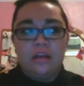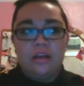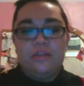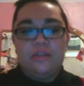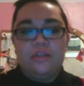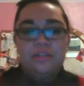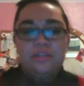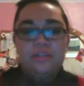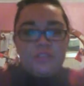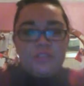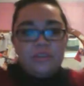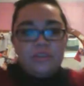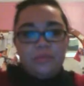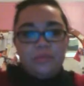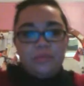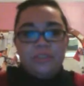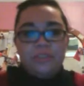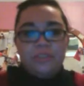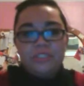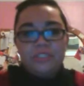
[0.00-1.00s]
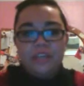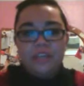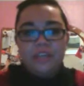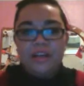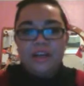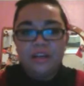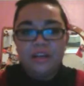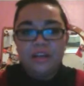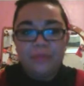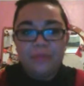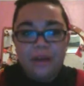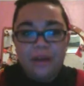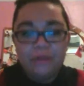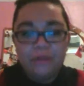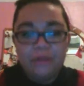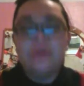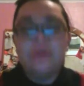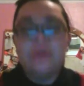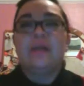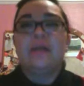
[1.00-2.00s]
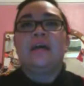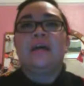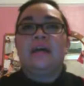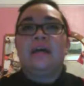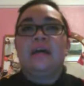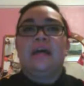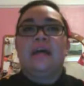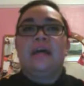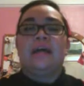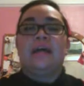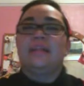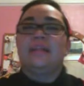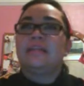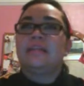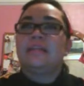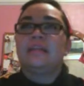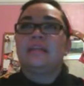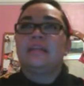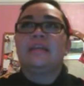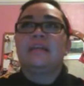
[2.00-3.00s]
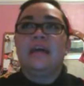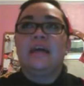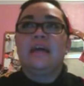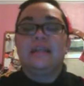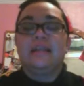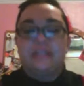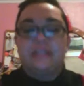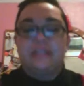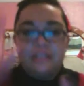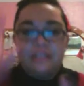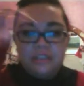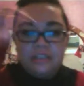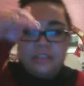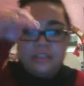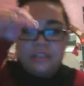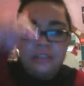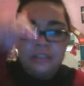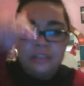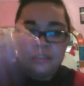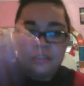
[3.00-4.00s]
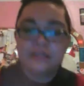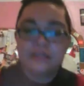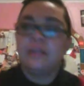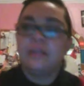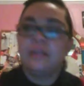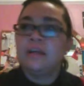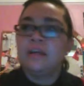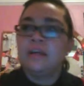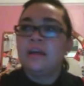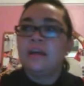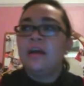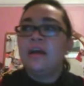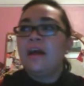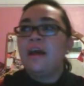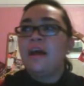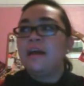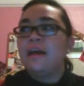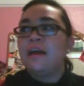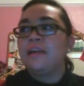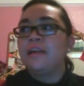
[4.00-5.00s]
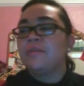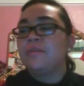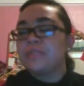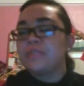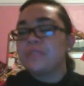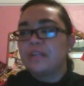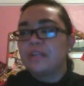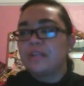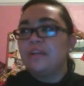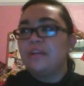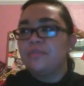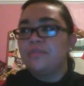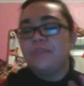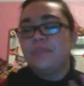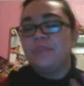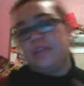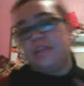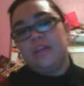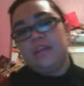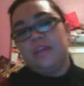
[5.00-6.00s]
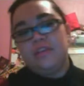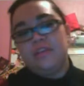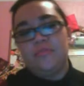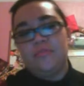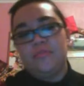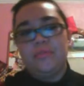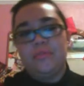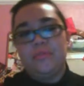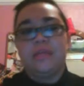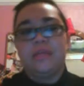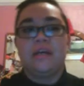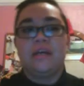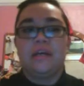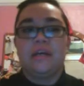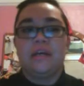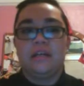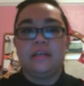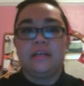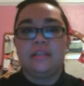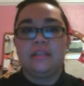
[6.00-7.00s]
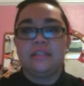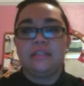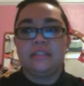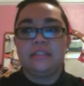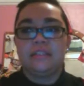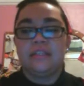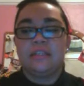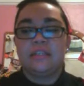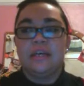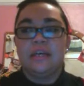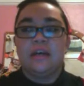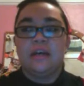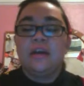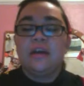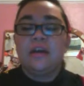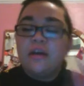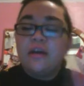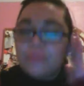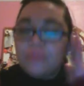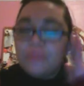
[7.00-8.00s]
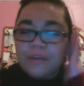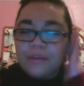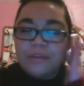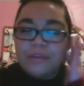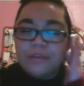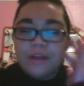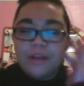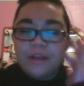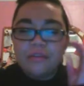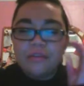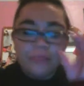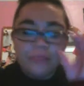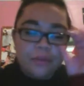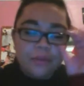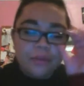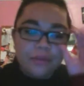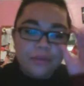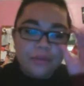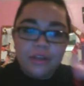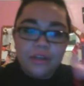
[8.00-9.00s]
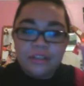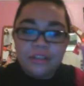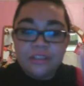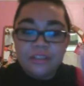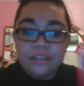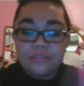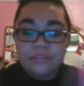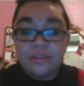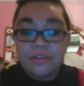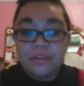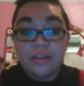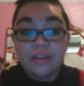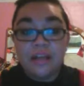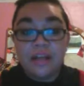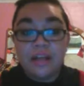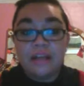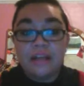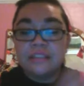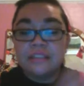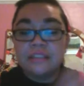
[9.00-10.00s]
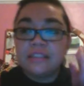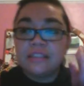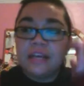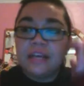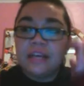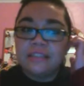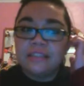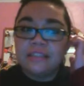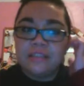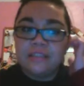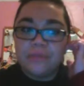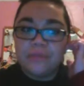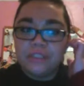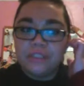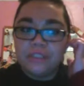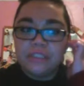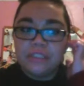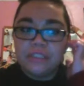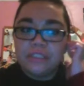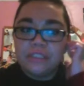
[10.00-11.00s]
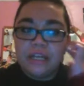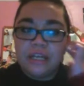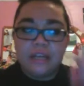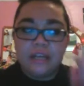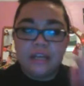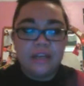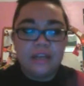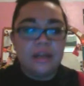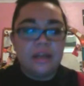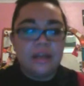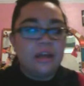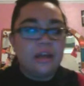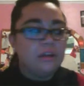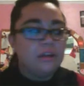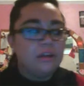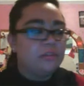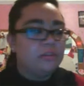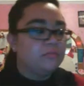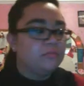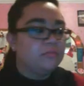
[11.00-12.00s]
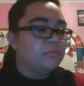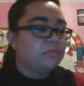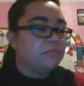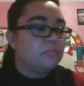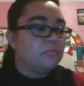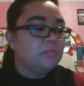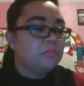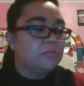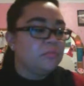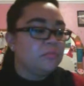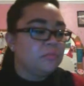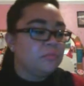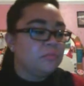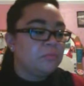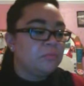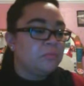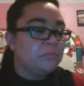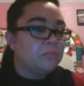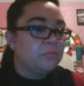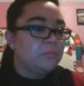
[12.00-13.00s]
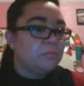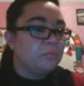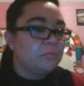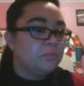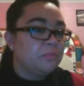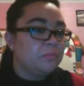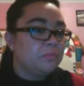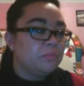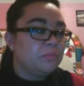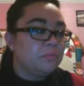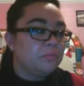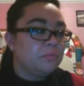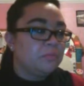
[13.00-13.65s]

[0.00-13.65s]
there's so much to talk about, and I had to like... And I was kind of freaking out because my friend, my friend from class texted me, and she said, Text. I want to read that. It might be cool.